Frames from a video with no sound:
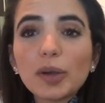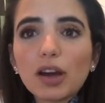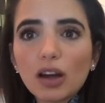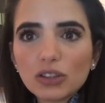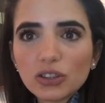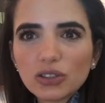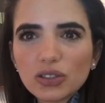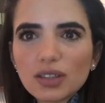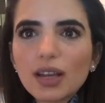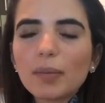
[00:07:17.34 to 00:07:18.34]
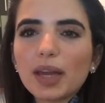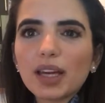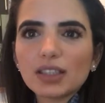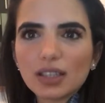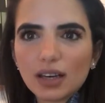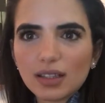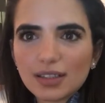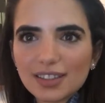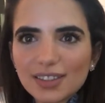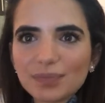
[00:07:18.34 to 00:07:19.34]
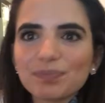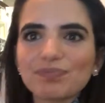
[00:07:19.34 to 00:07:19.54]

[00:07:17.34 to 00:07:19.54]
conscious and make a change.